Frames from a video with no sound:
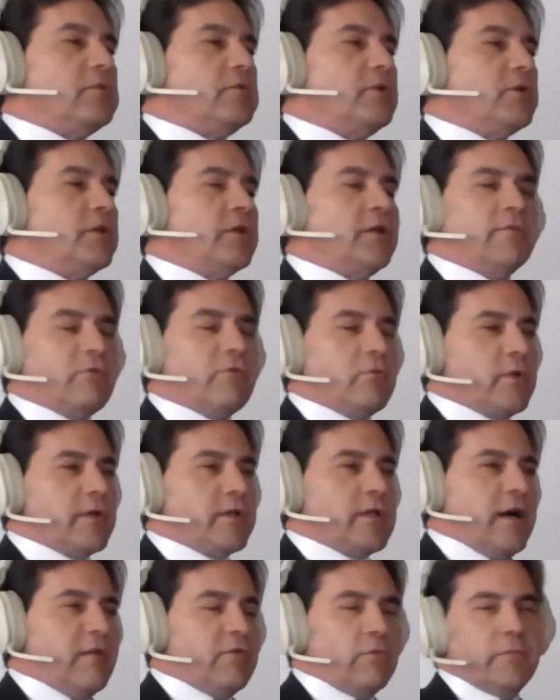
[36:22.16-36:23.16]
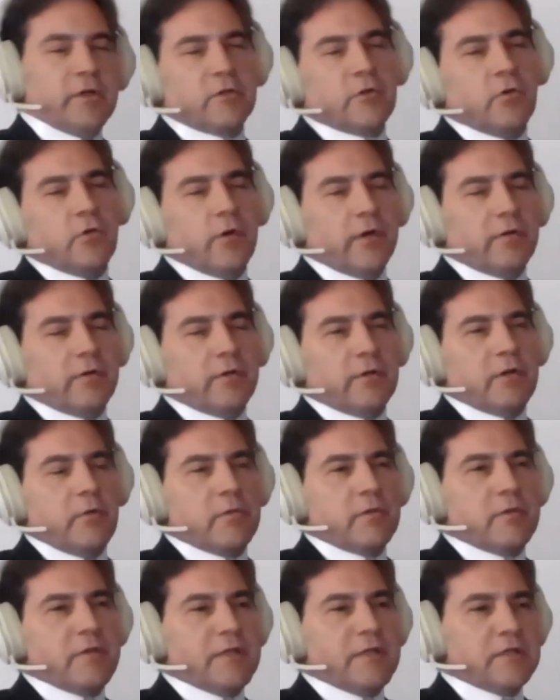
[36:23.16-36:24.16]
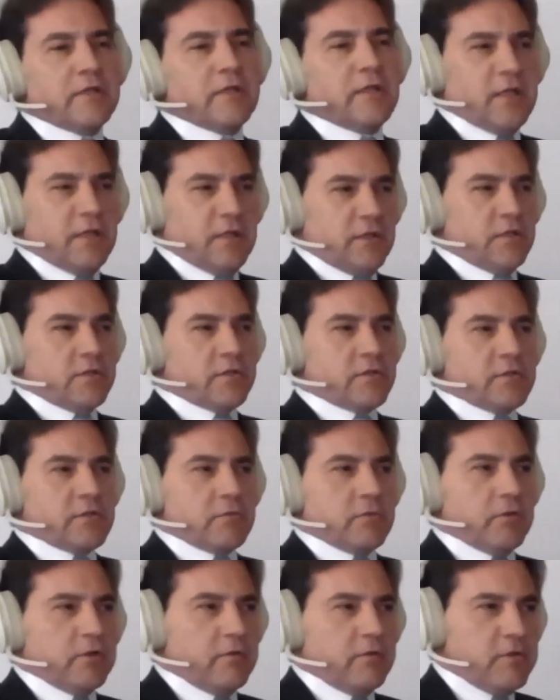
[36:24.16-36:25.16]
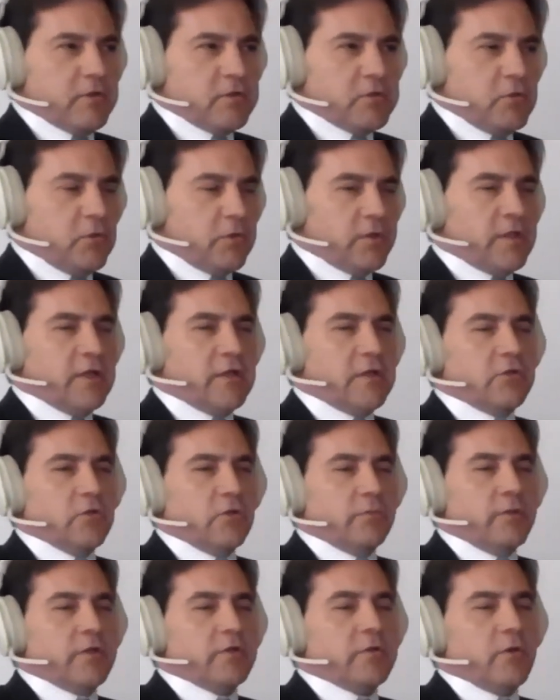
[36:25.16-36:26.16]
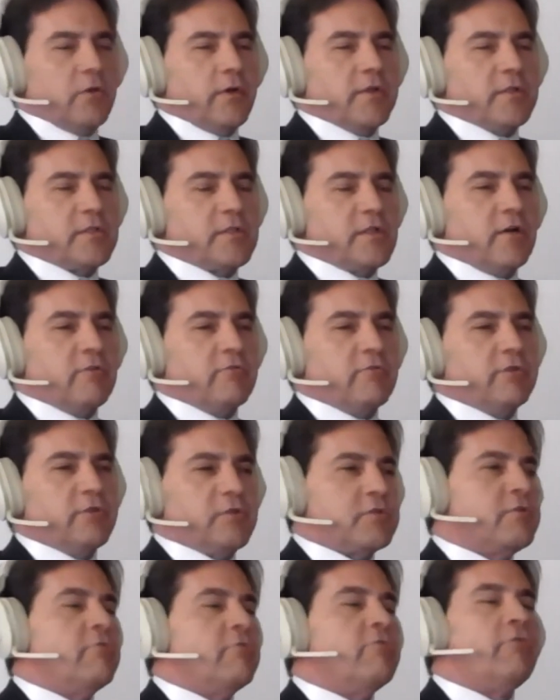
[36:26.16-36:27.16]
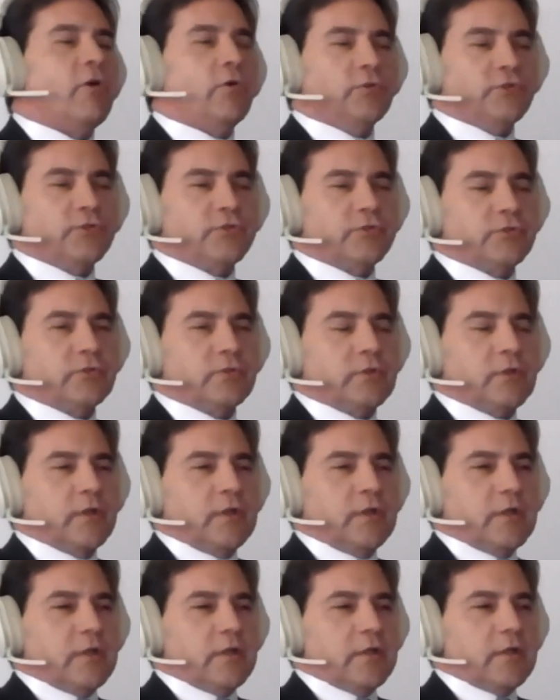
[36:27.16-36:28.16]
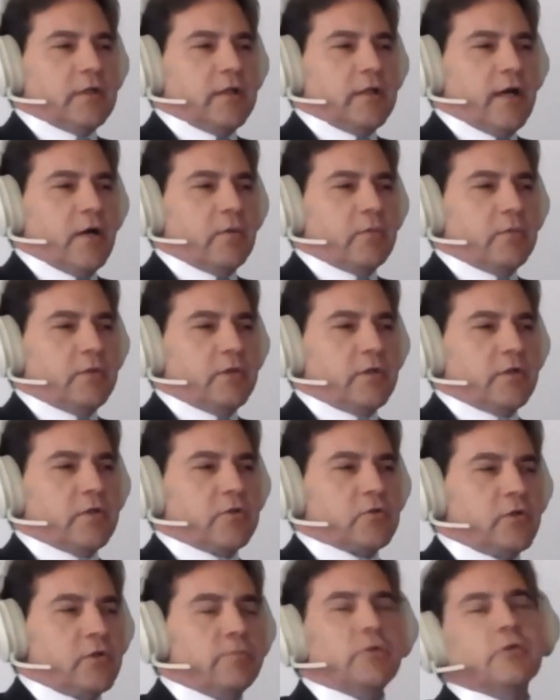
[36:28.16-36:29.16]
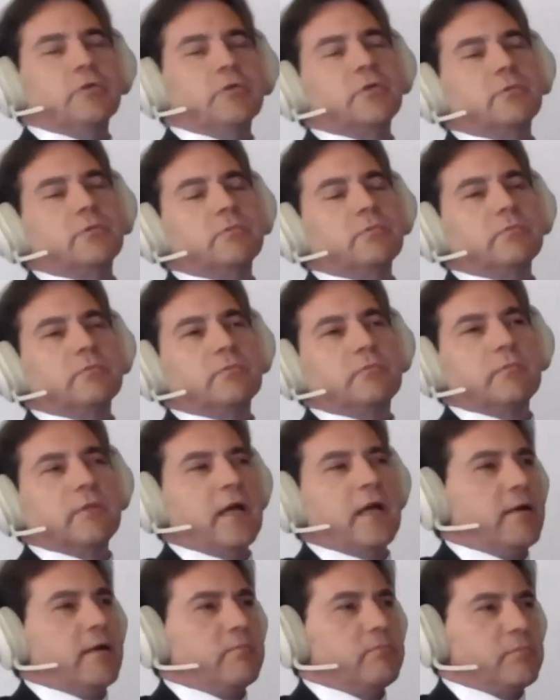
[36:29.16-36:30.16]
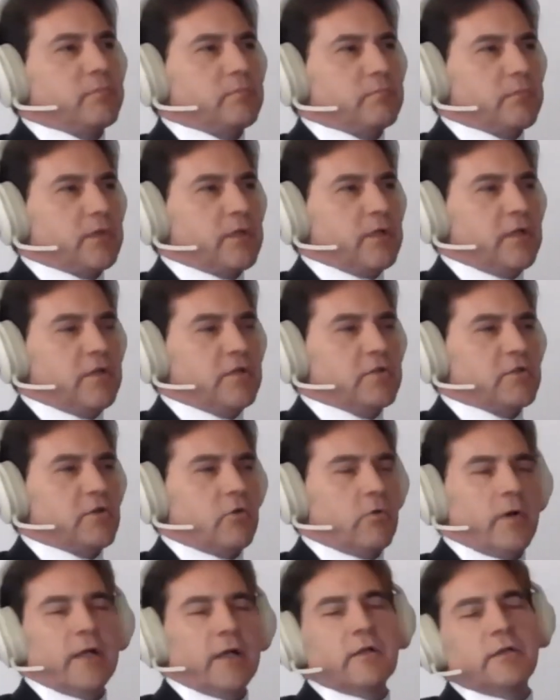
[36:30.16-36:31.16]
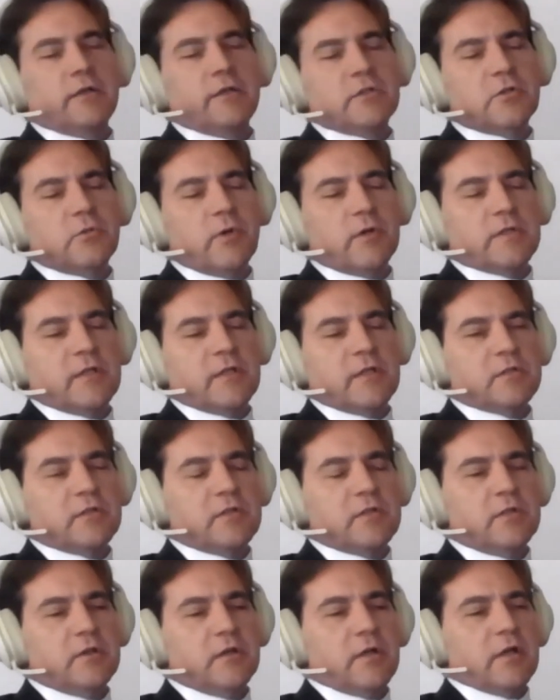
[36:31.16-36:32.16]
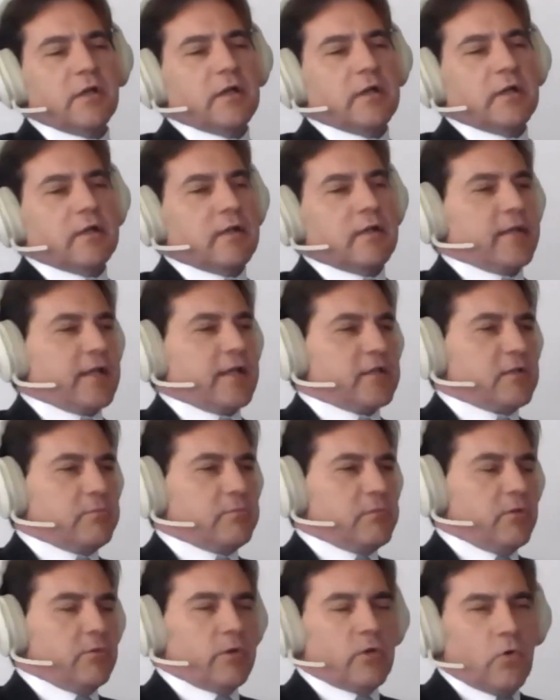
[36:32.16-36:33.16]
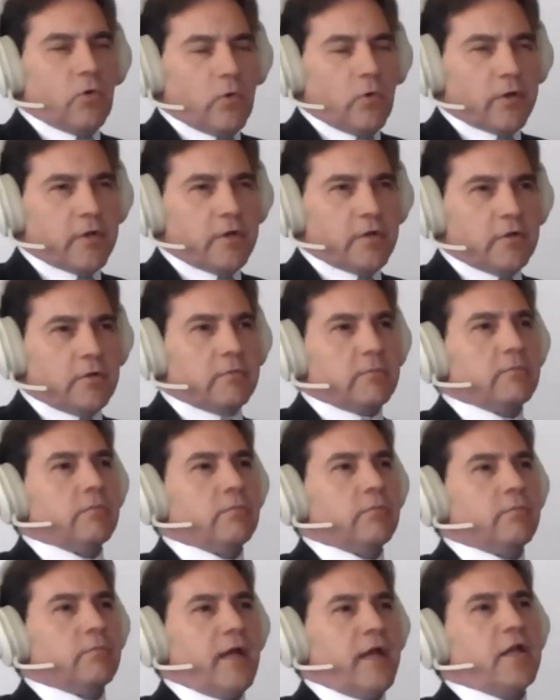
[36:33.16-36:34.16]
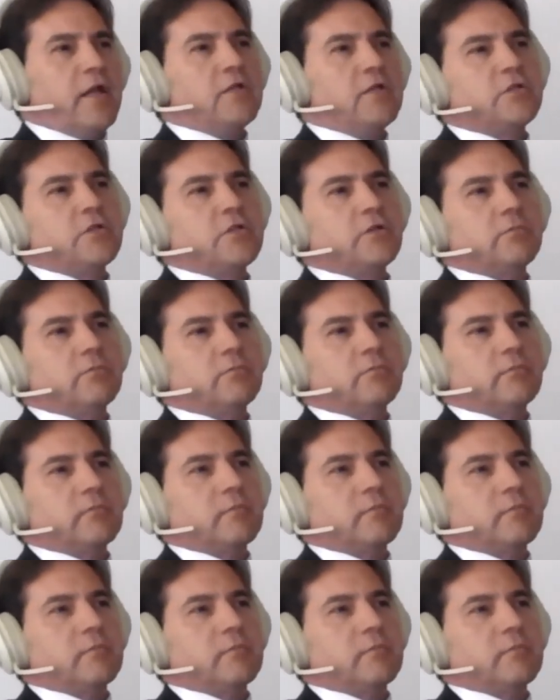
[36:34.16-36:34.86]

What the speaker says: you can even recover Bitcoin. You don't need keys. All of this, your key, your Bitcoin stuff is false. Now, you can attribute keys correctly to identity. That can be recorded, managed.